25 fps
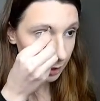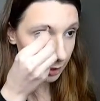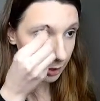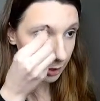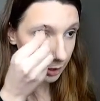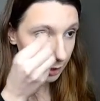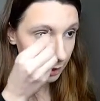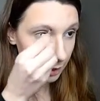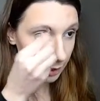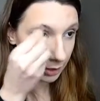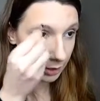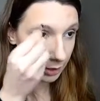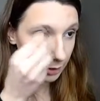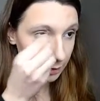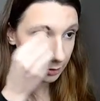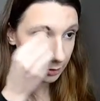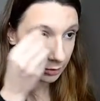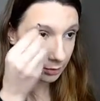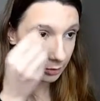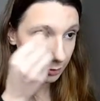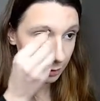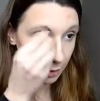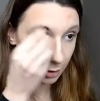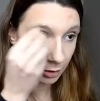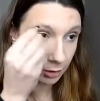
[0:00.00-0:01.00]
And
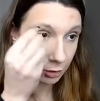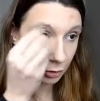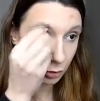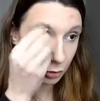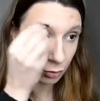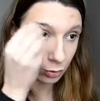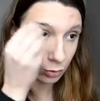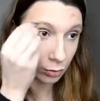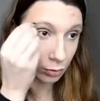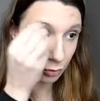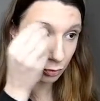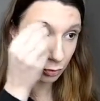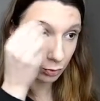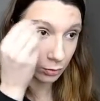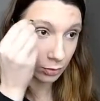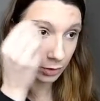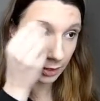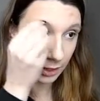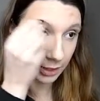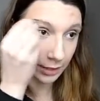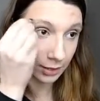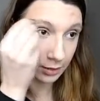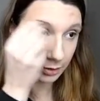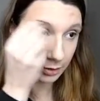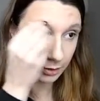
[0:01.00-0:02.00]
I'm going to do
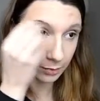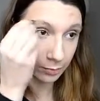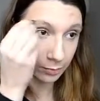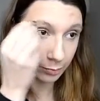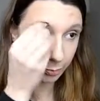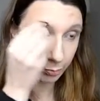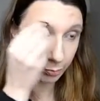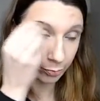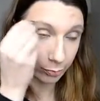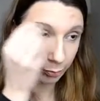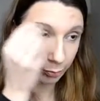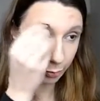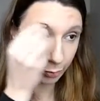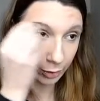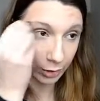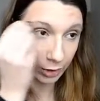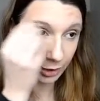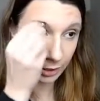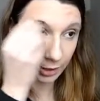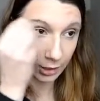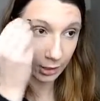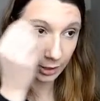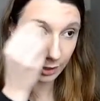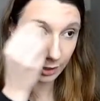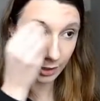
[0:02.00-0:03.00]
like
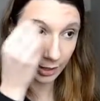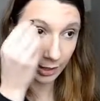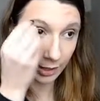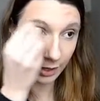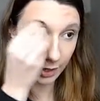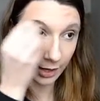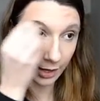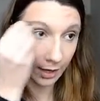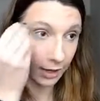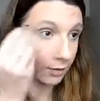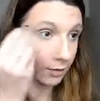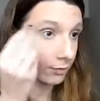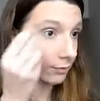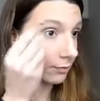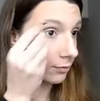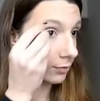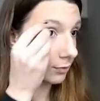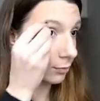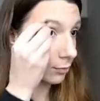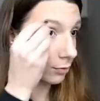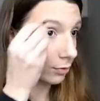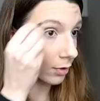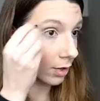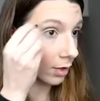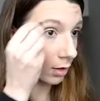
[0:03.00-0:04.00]
pretty heavy
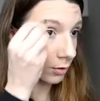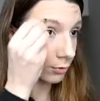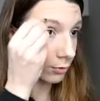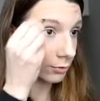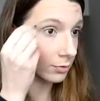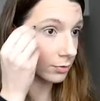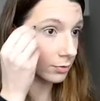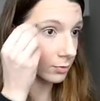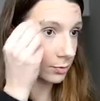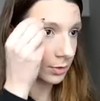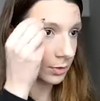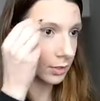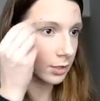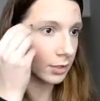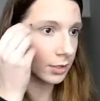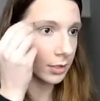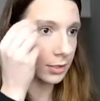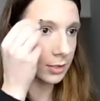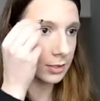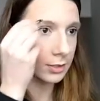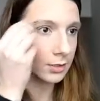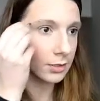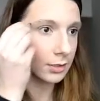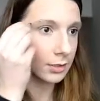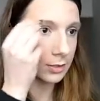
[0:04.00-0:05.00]
brows
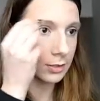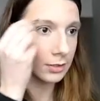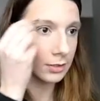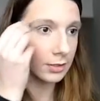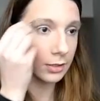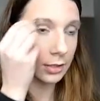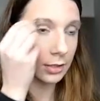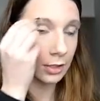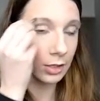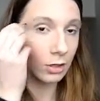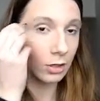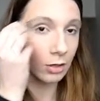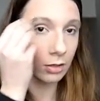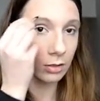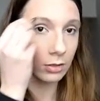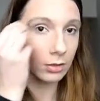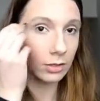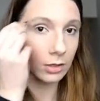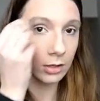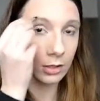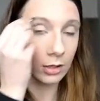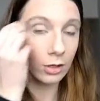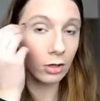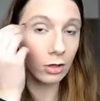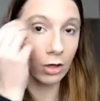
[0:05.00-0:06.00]
because
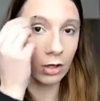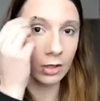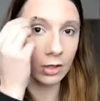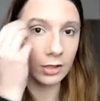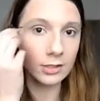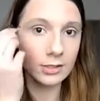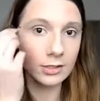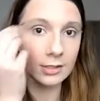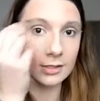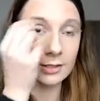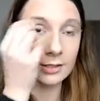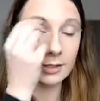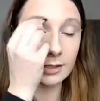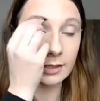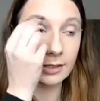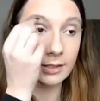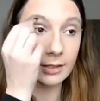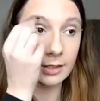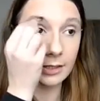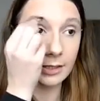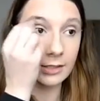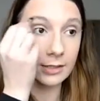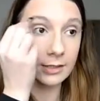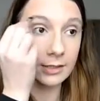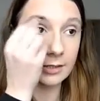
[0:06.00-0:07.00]
Lily Collins
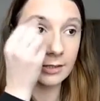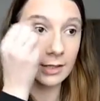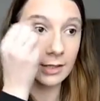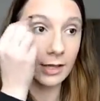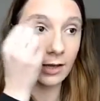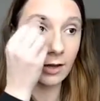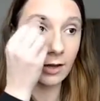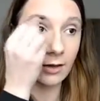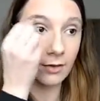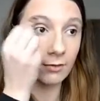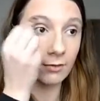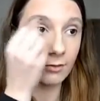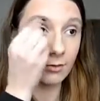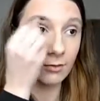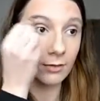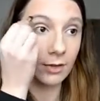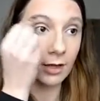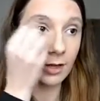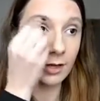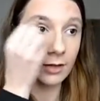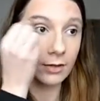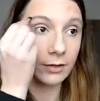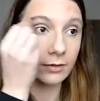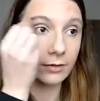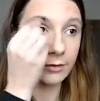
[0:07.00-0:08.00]
does have
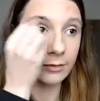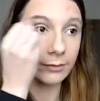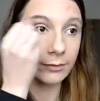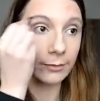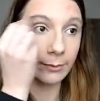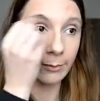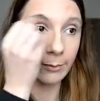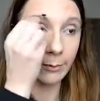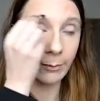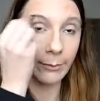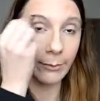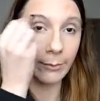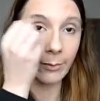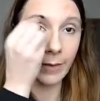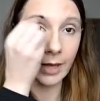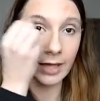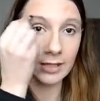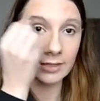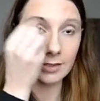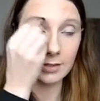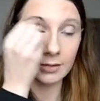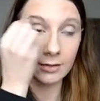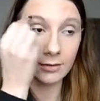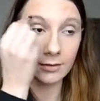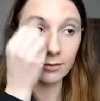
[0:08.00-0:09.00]
like
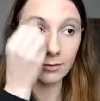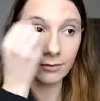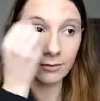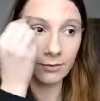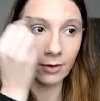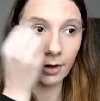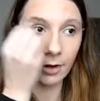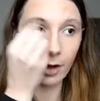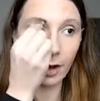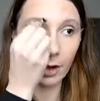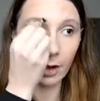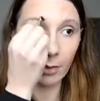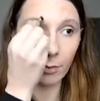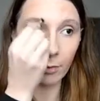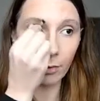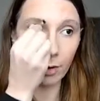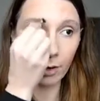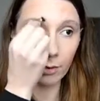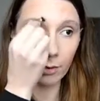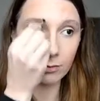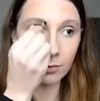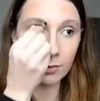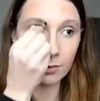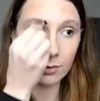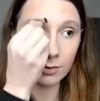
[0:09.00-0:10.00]
massive
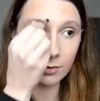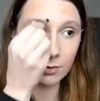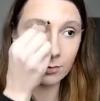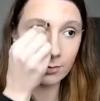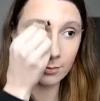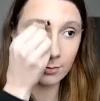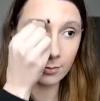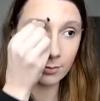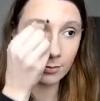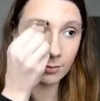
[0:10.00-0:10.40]
eyebrows.